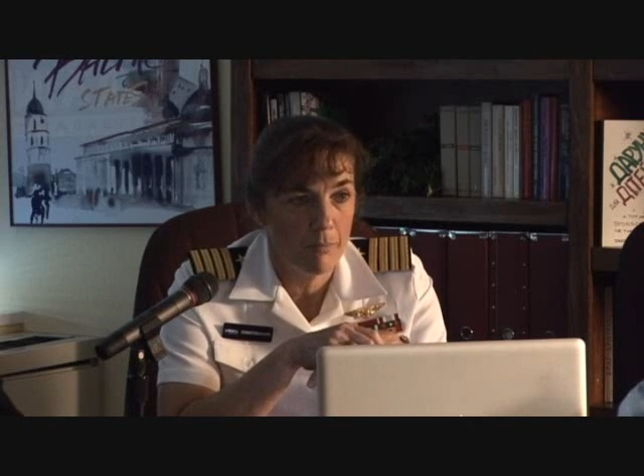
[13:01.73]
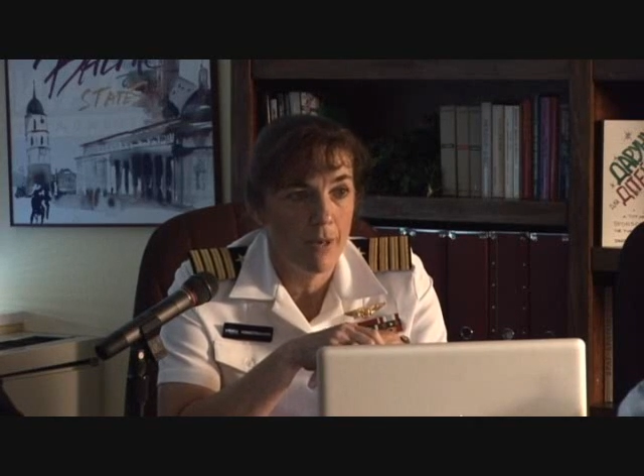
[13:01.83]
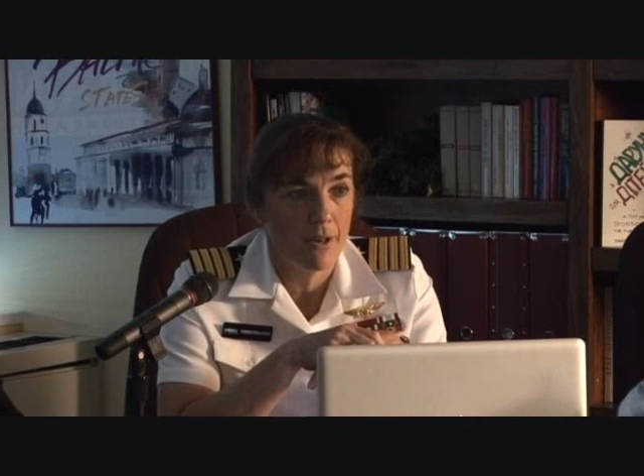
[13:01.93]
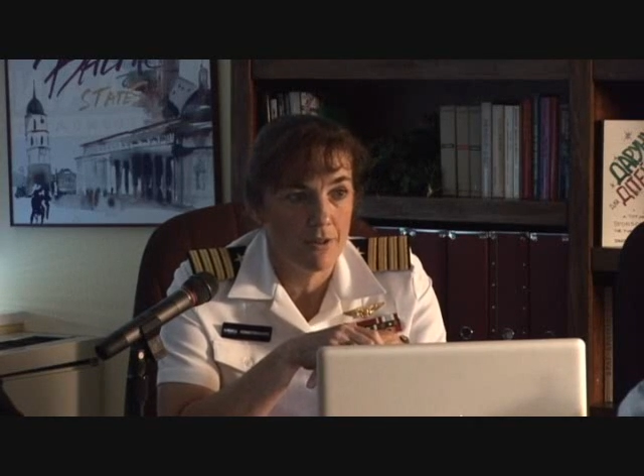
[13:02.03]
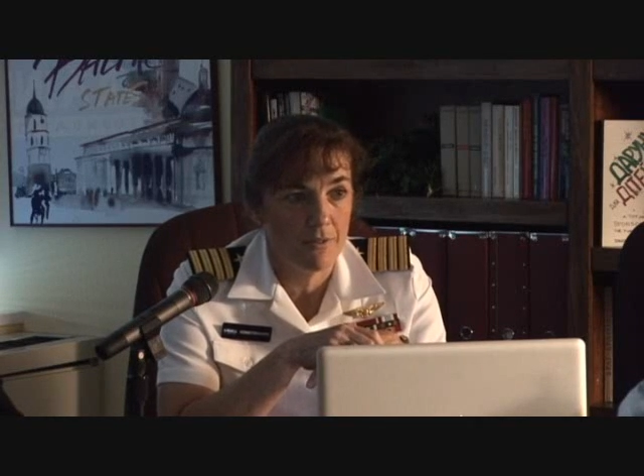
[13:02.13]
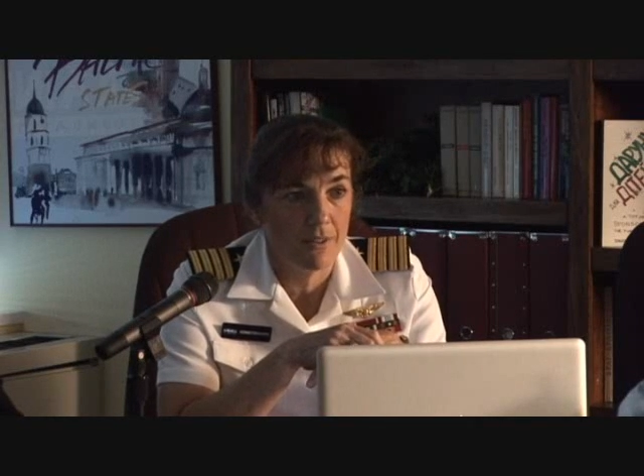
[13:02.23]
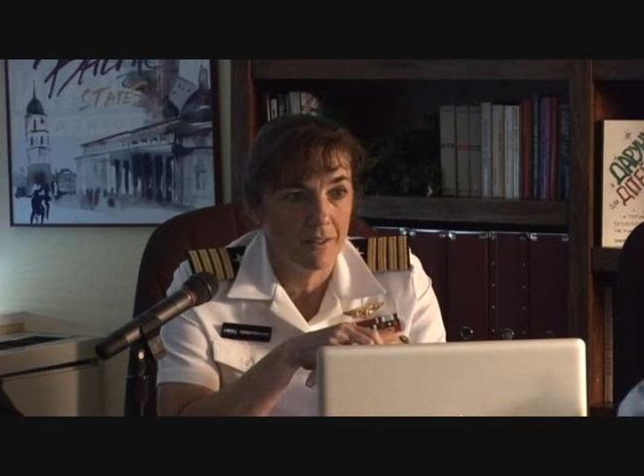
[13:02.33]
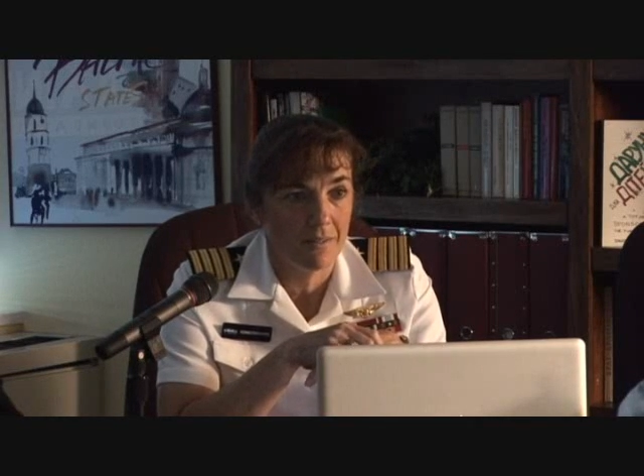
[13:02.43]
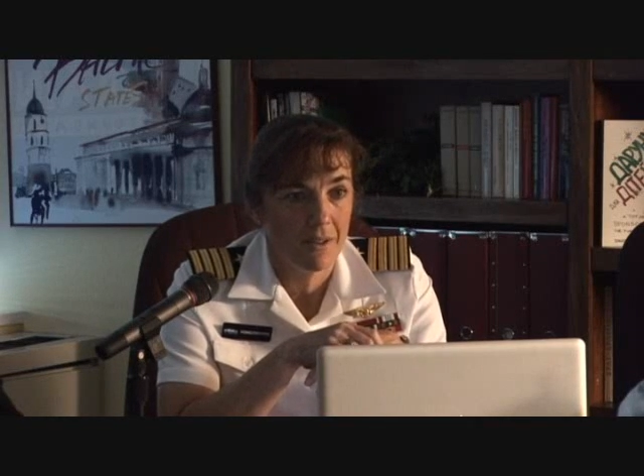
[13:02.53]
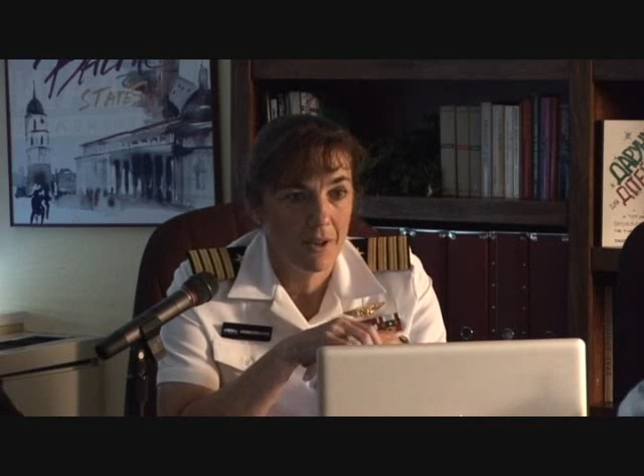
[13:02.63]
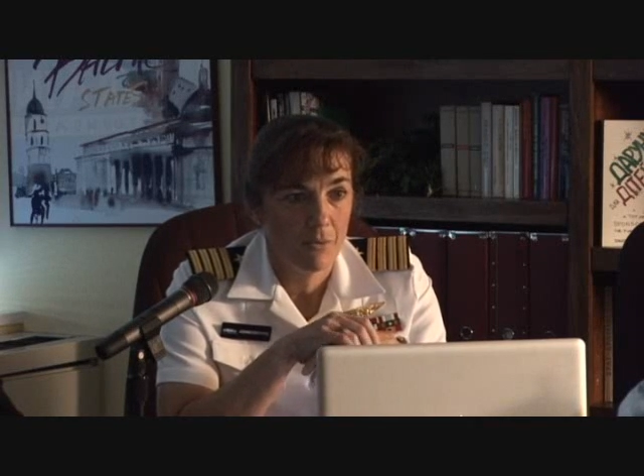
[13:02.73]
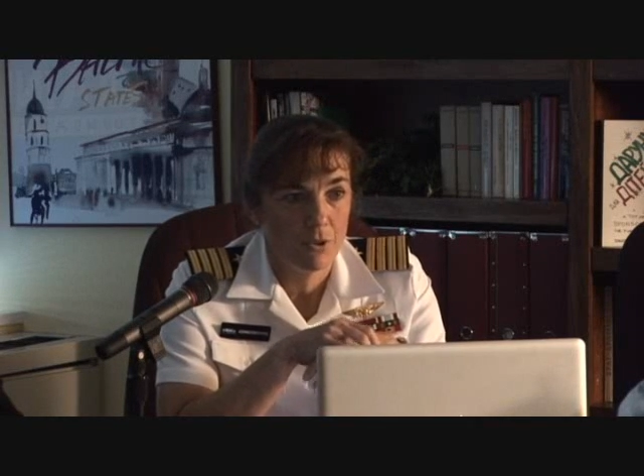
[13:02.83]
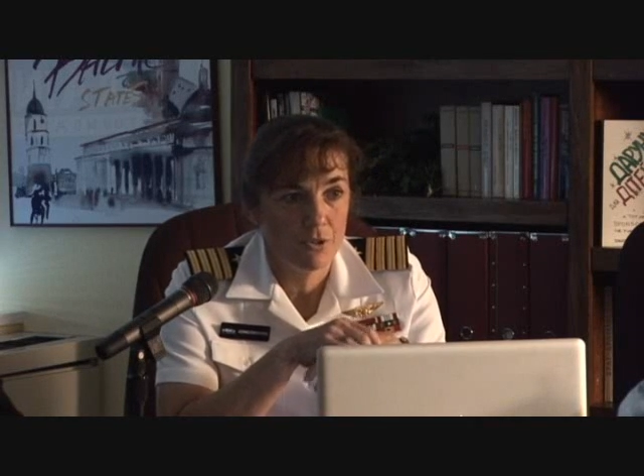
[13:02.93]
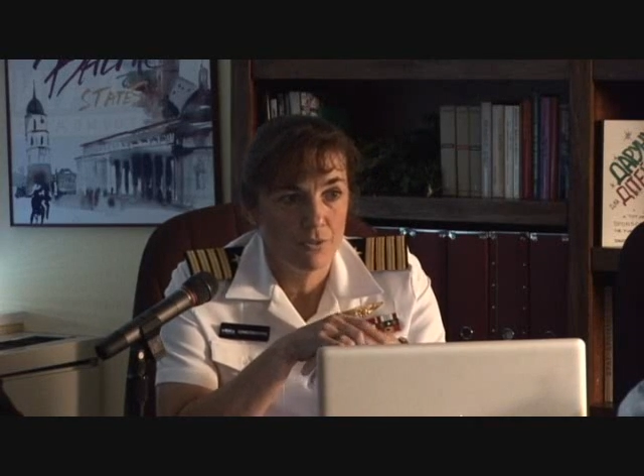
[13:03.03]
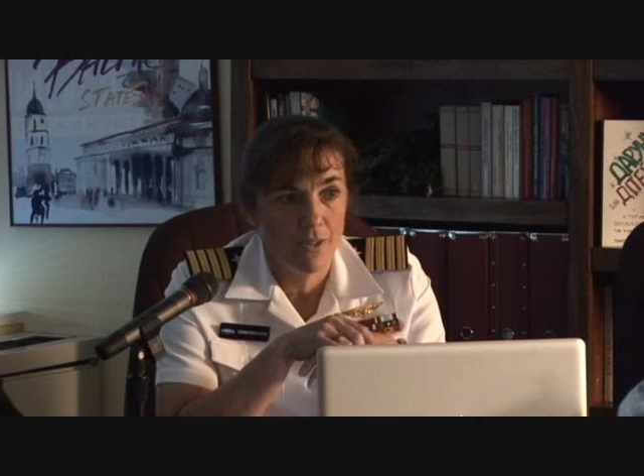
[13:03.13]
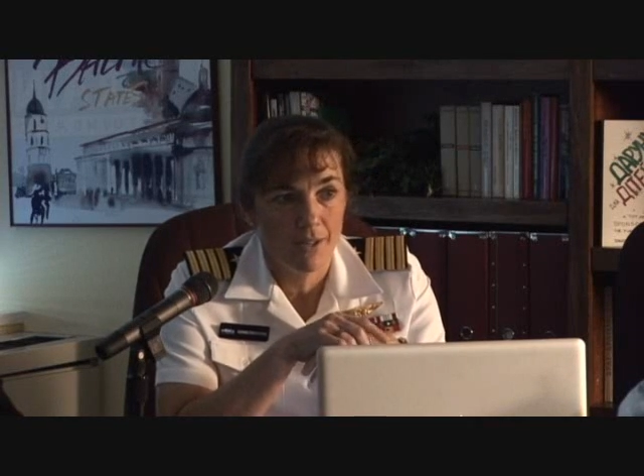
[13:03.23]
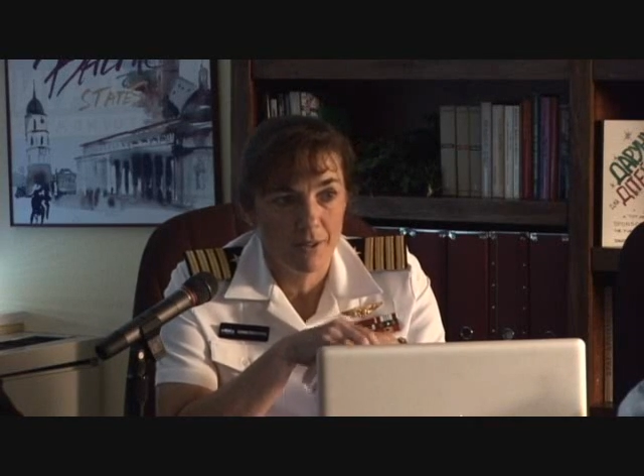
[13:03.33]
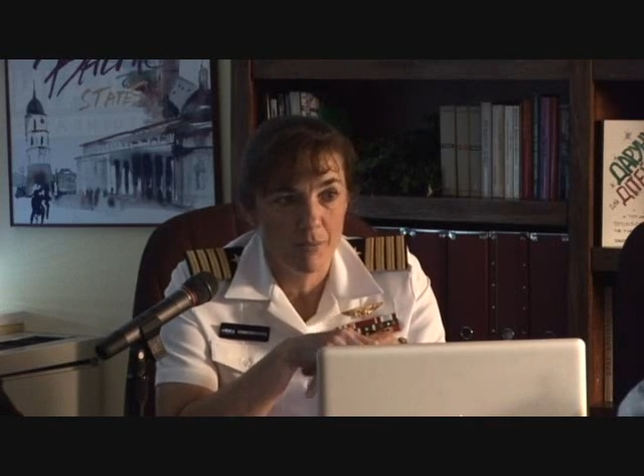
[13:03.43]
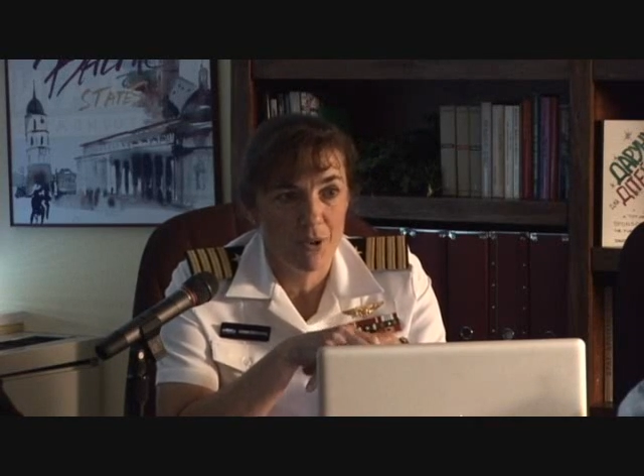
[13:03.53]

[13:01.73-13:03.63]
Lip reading: better than what you found in